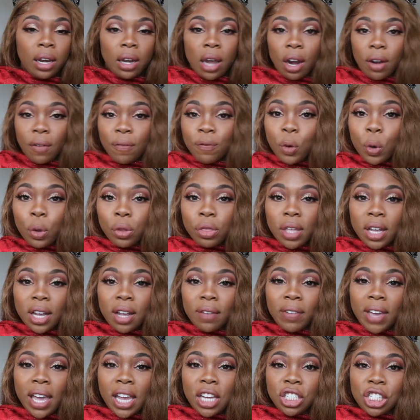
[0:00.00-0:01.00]
not a full thing
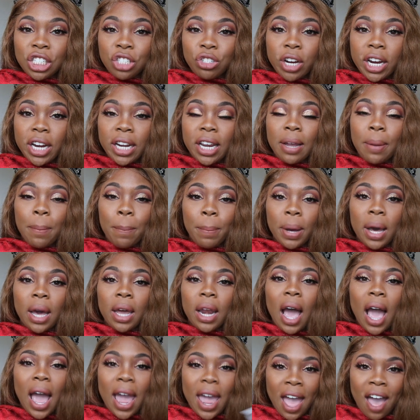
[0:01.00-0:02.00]
of geisha training,
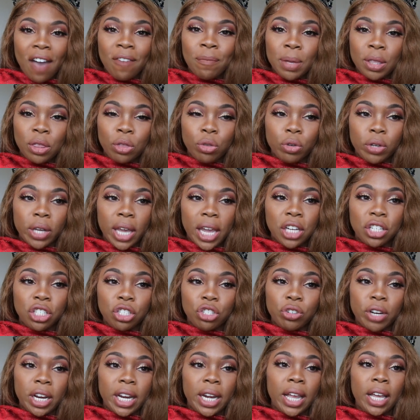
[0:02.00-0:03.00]
but I have been through geisha
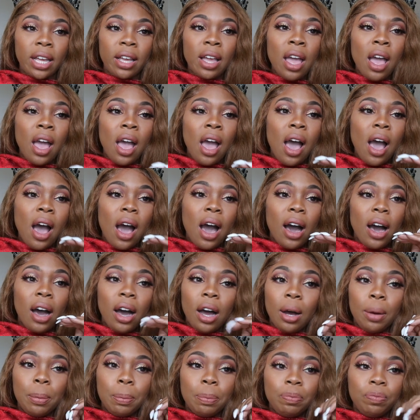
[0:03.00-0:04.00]
training.
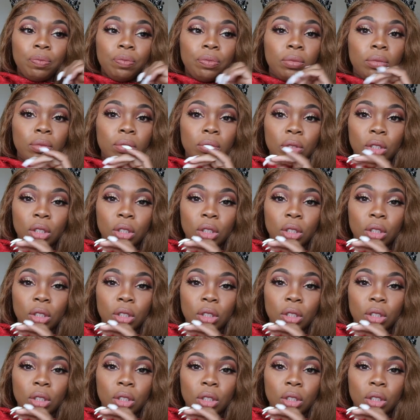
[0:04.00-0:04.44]
And